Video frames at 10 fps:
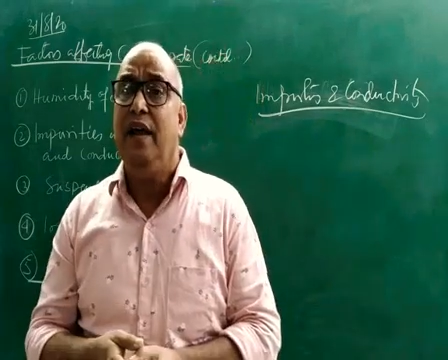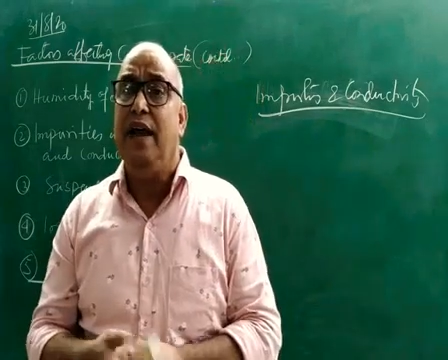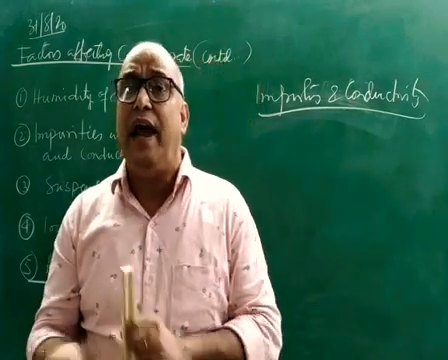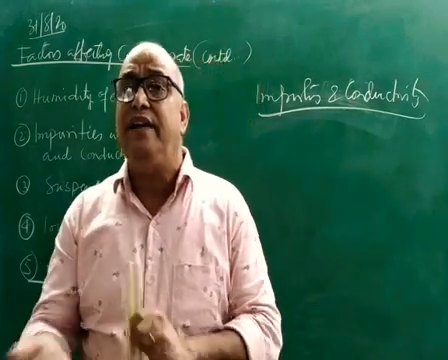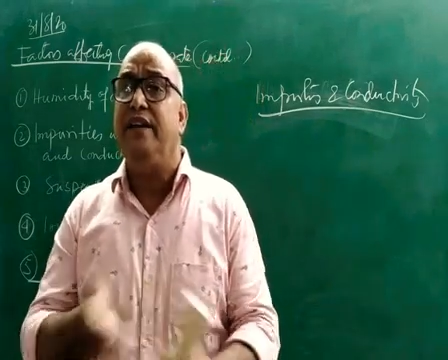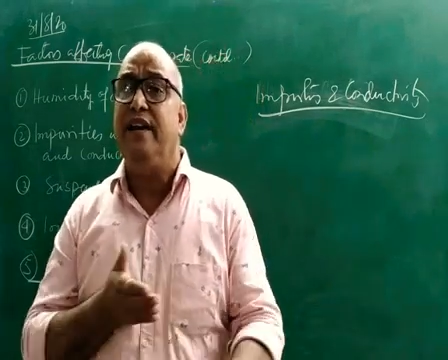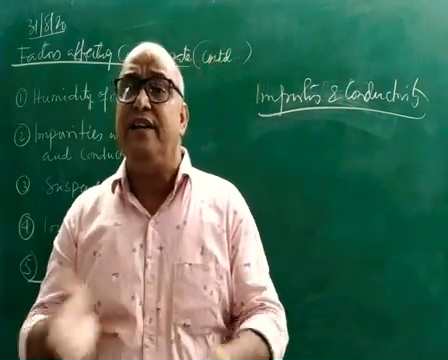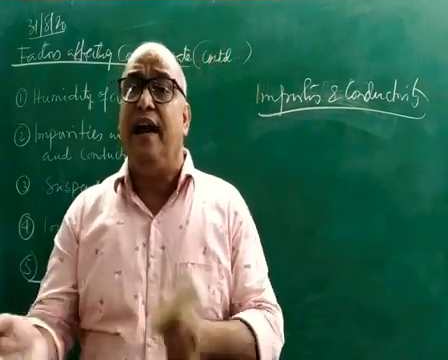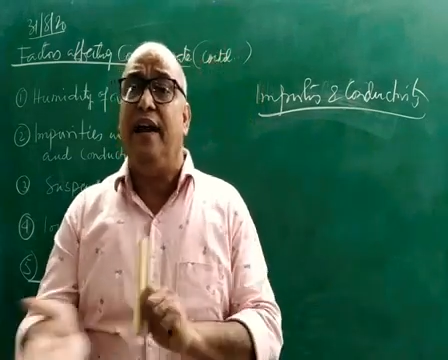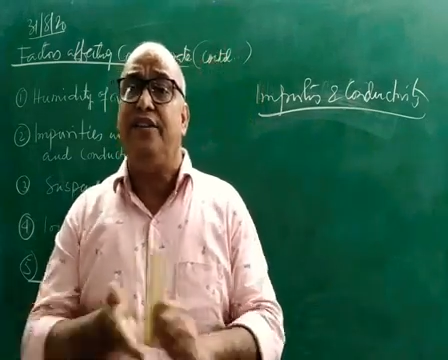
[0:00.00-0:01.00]
and
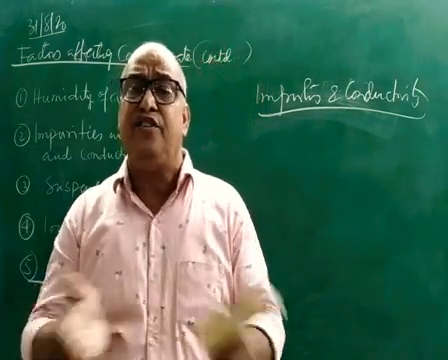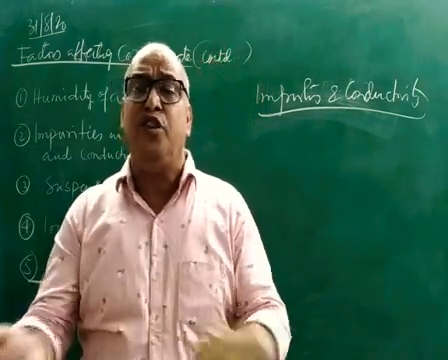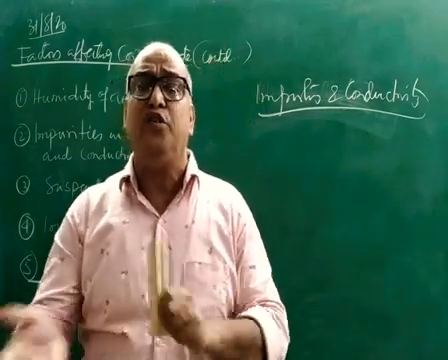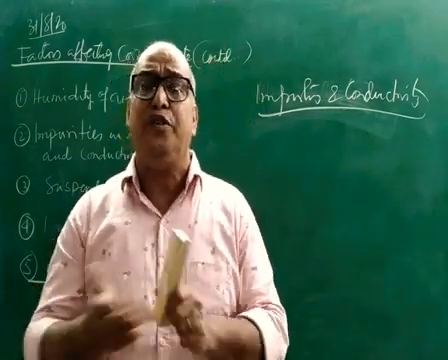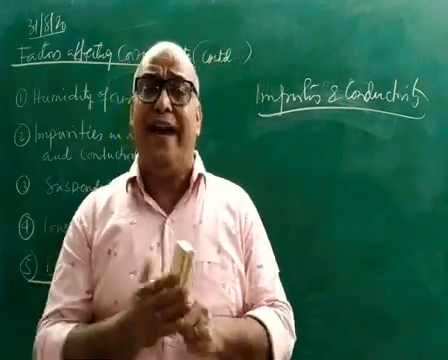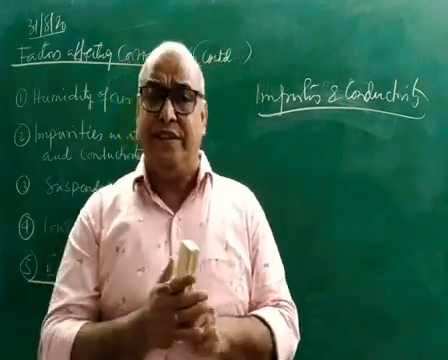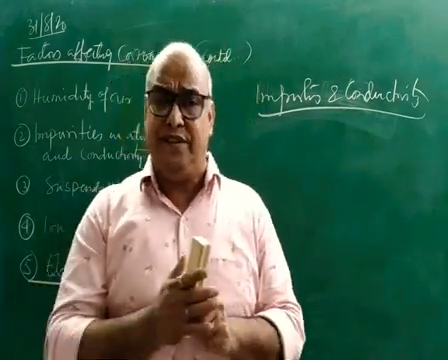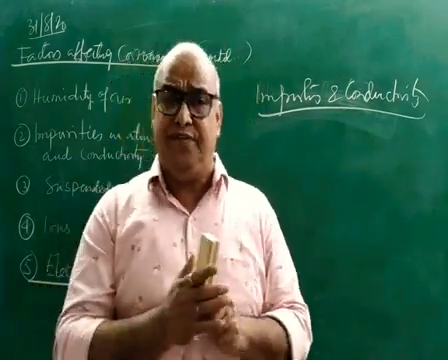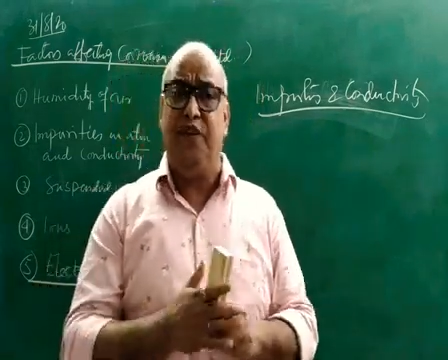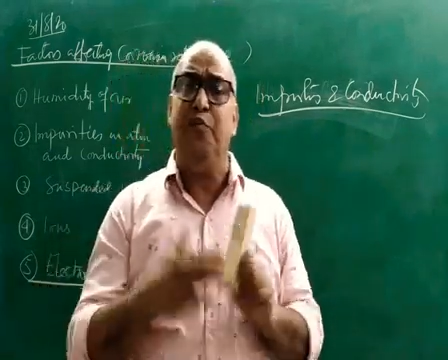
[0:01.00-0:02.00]
in addition to that,
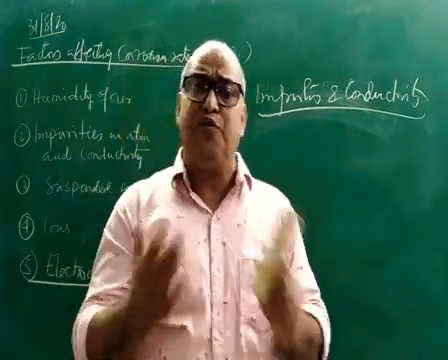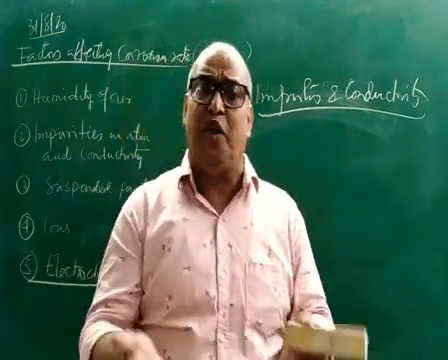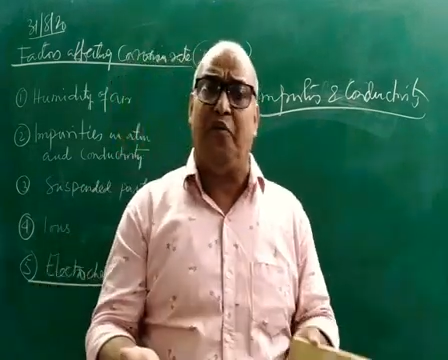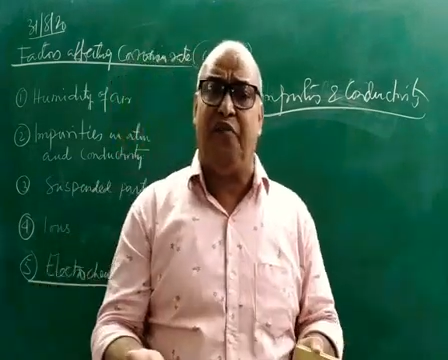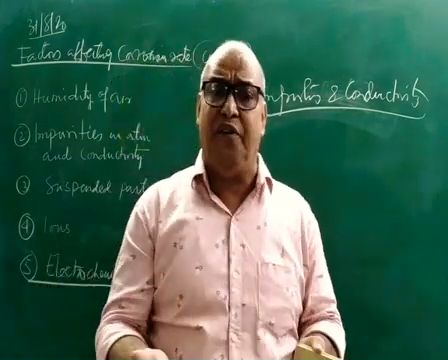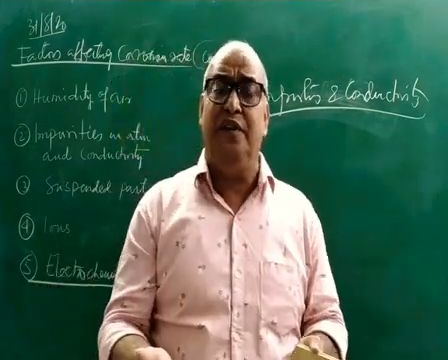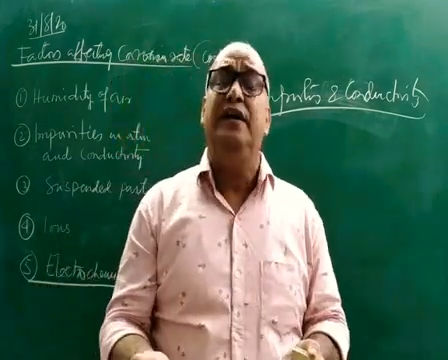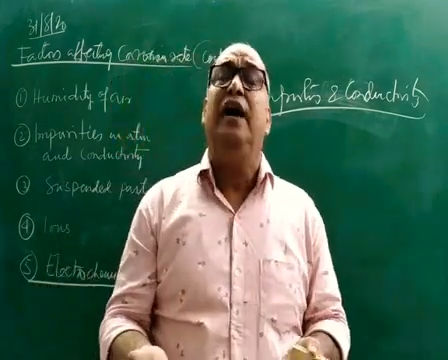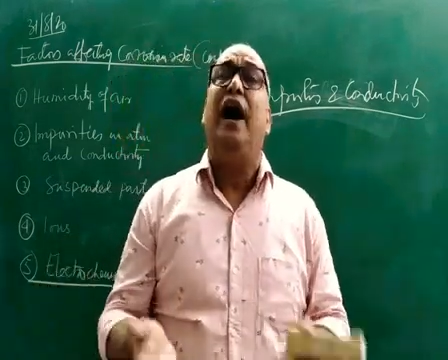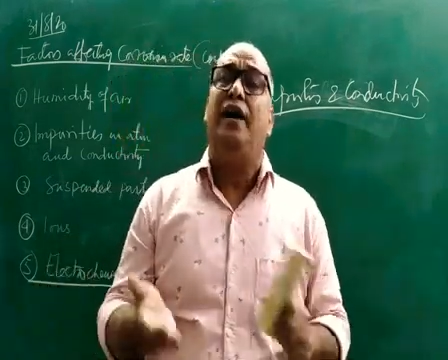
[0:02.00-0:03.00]
fumes of
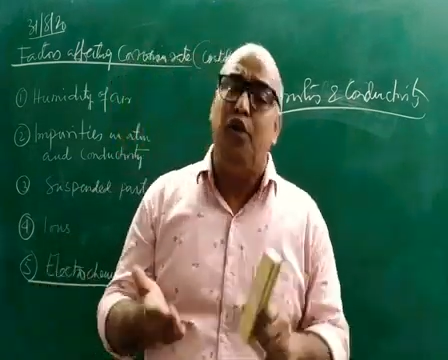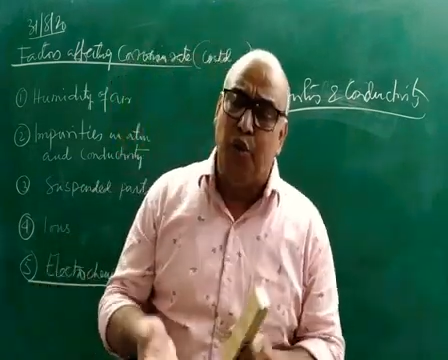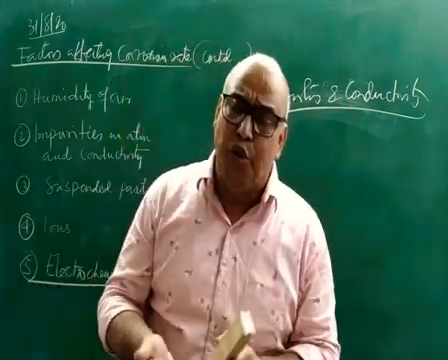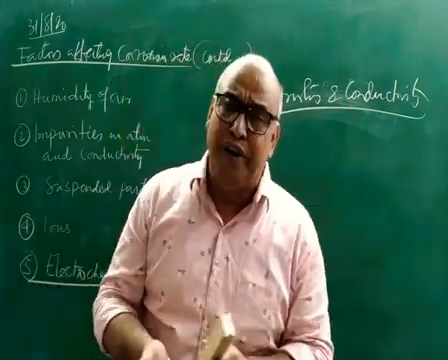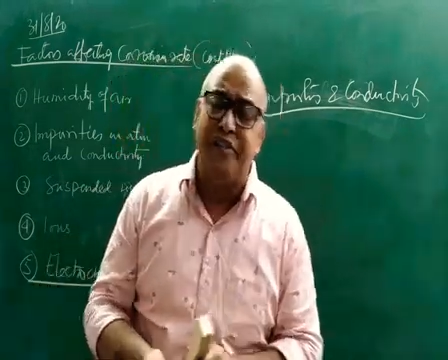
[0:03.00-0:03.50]
hydrochloric